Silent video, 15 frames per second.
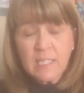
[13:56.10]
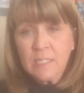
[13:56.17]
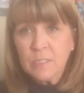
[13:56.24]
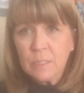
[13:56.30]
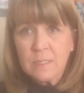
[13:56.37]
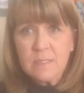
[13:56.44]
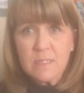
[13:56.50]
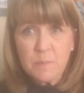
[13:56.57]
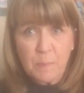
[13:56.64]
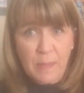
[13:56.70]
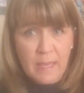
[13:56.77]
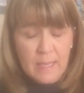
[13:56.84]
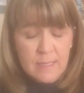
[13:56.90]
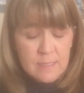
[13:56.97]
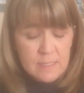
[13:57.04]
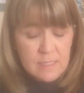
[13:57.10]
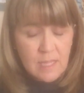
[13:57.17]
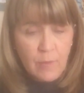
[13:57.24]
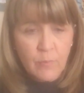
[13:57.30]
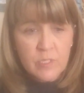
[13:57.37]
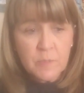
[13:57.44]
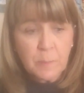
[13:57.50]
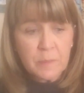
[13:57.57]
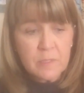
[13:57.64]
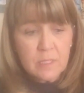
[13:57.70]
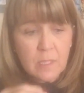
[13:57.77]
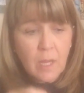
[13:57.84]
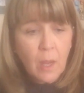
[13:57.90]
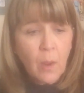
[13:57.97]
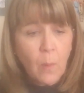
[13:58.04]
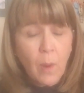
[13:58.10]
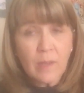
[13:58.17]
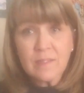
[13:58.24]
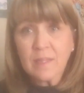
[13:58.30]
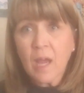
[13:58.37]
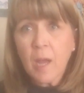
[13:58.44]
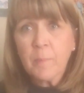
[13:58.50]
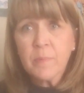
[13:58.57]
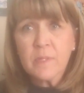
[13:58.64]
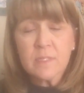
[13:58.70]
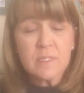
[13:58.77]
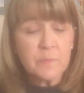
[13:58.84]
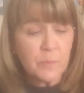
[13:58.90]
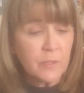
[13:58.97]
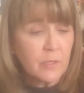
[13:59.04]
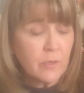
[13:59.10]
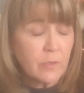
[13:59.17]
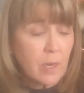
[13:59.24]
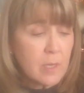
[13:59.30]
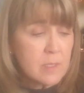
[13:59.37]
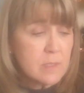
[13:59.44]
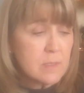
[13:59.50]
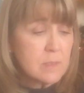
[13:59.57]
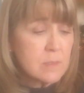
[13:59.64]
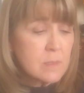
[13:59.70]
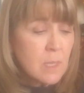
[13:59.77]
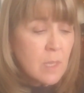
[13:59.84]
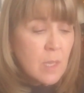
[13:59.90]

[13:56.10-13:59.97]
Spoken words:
into the space, they were supposed to go on top of the Smyrna crosses.